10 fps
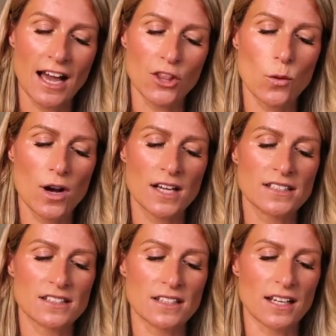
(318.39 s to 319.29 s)

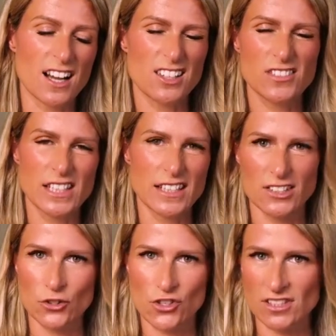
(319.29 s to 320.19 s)
Otherwise, I kind of see it
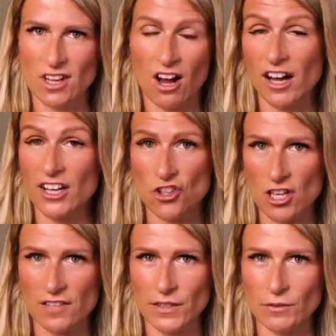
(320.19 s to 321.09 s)
as you're just a high
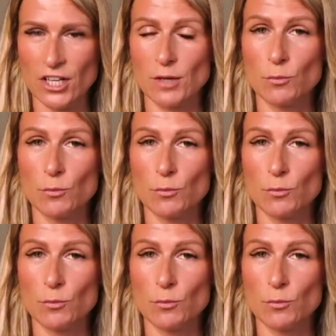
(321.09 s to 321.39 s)
achiever, right?